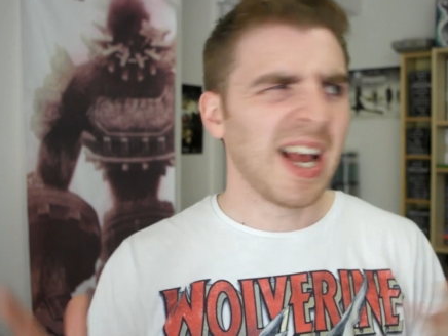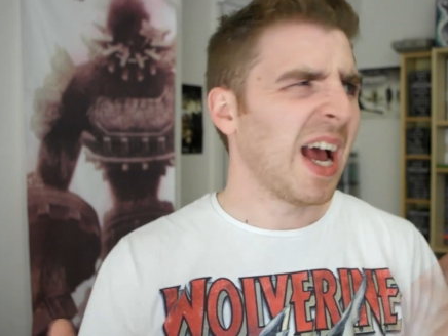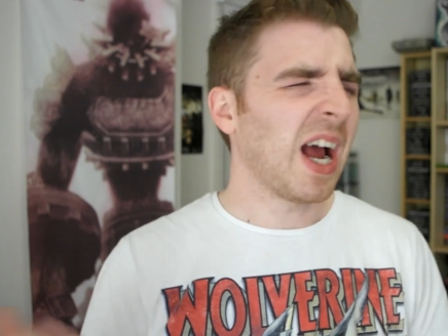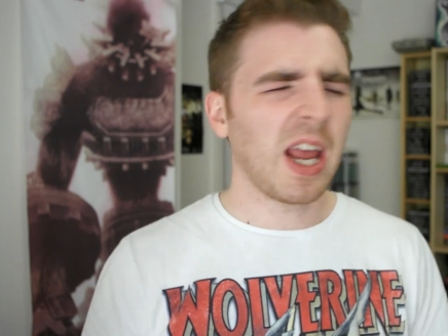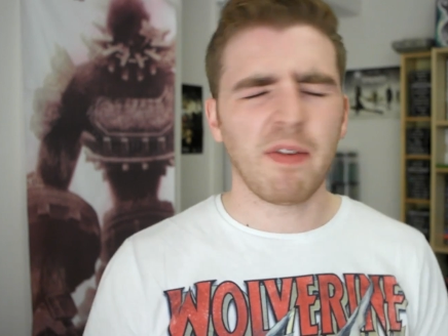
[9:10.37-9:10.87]

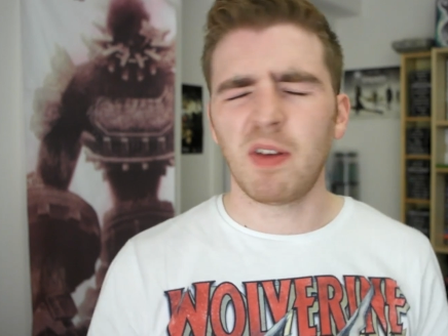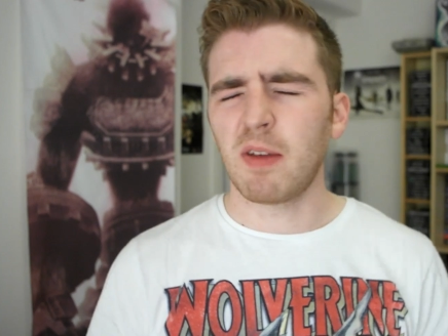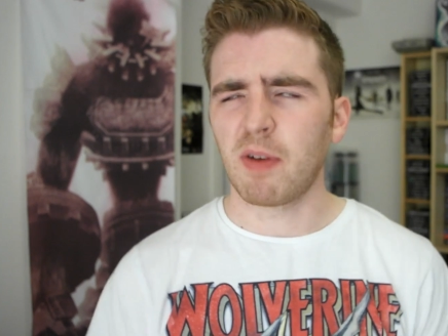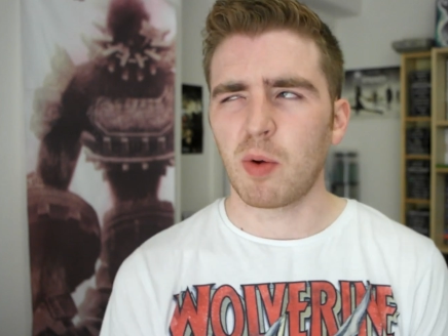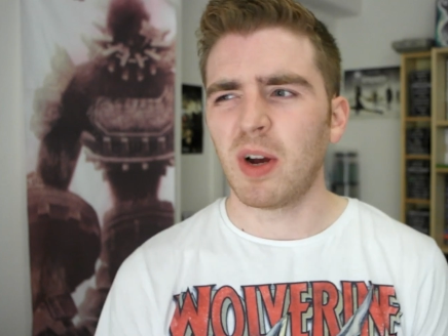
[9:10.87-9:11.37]
I can't think of a
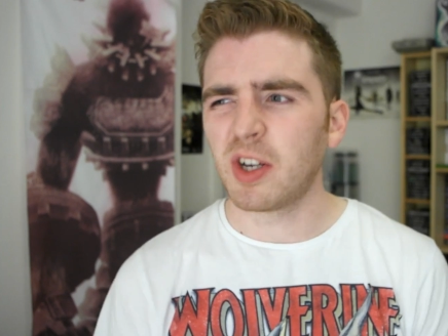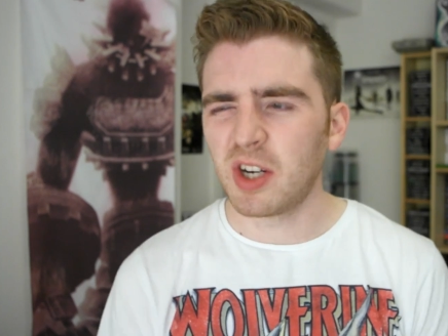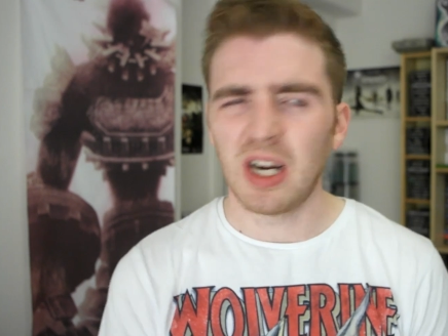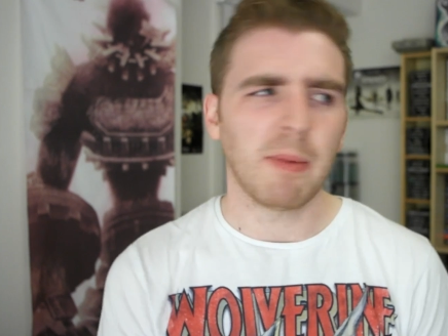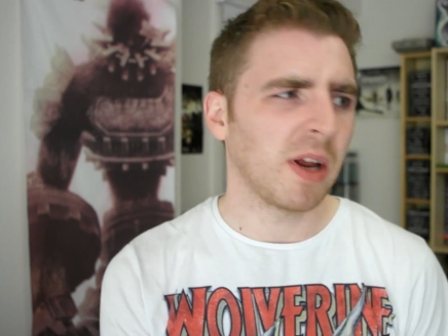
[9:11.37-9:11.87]
question.
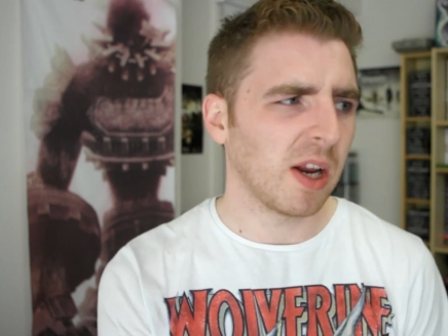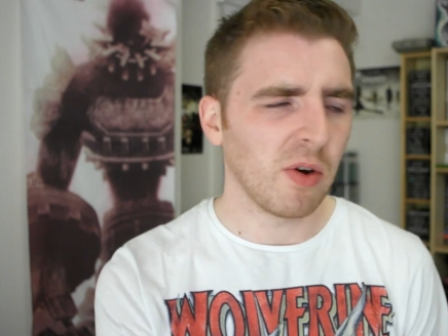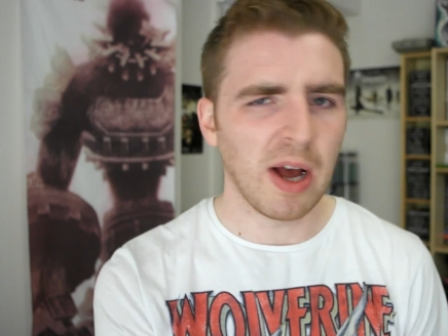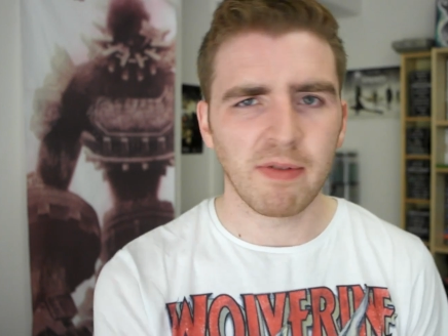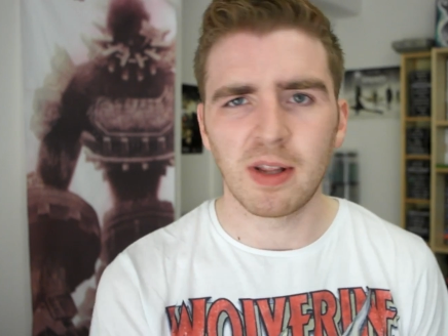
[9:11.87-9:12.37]
I'm gonna go
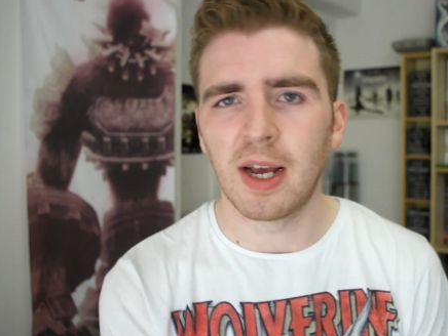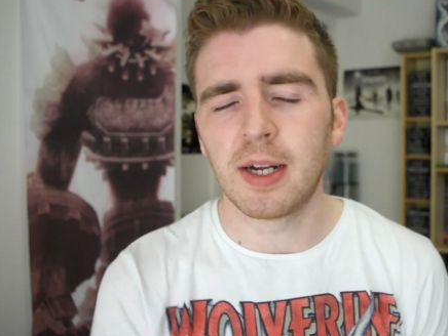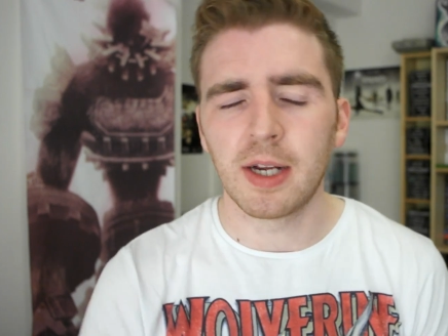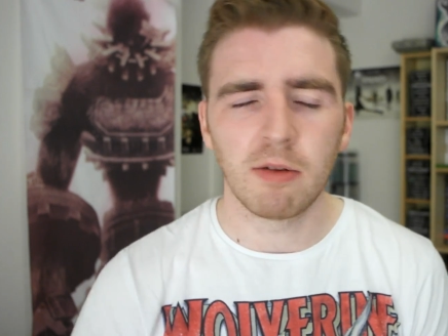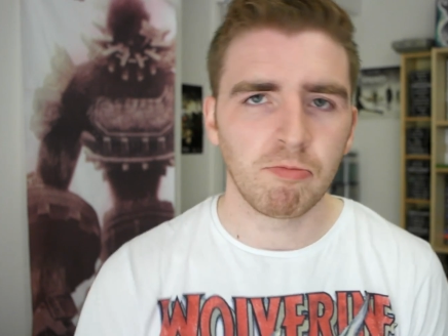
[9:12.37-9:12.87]
have a lie
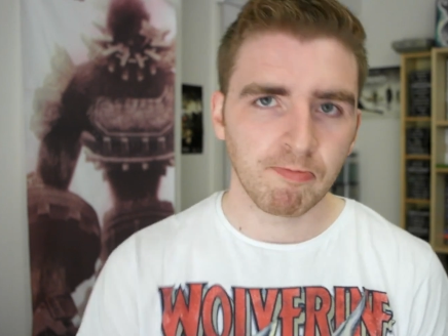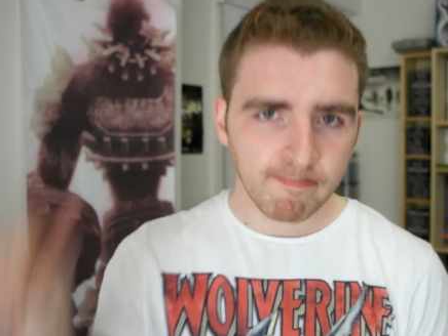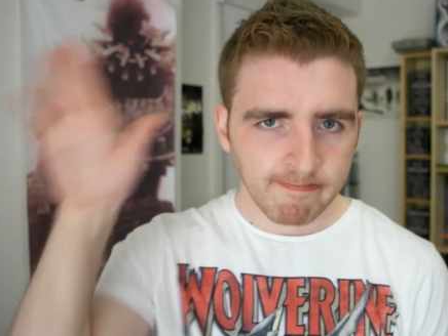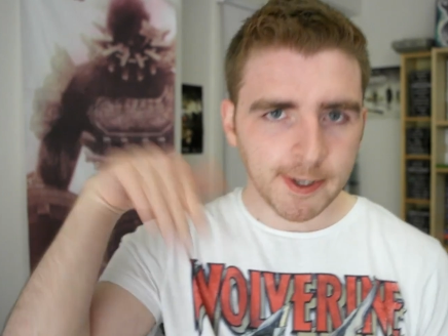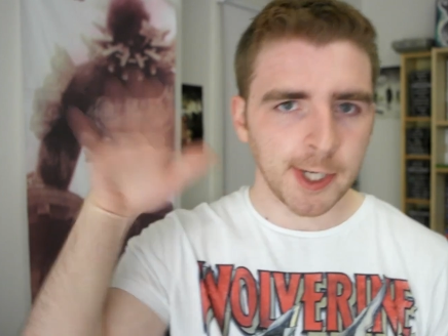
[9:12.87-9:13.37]
down.
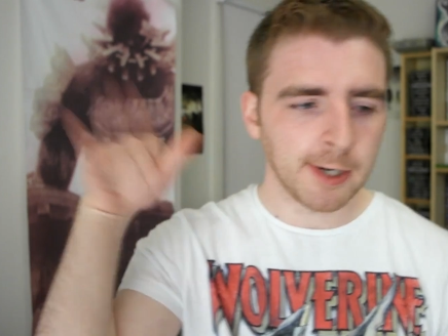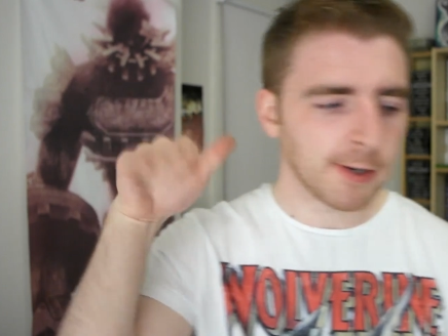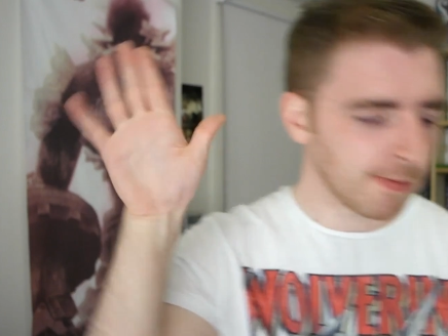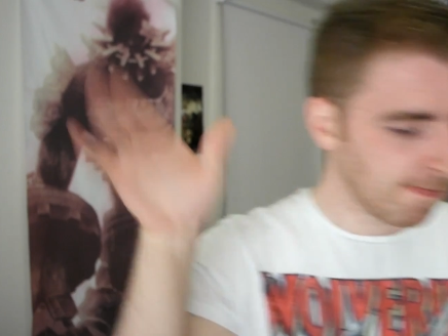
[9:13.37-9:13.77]
Cheers.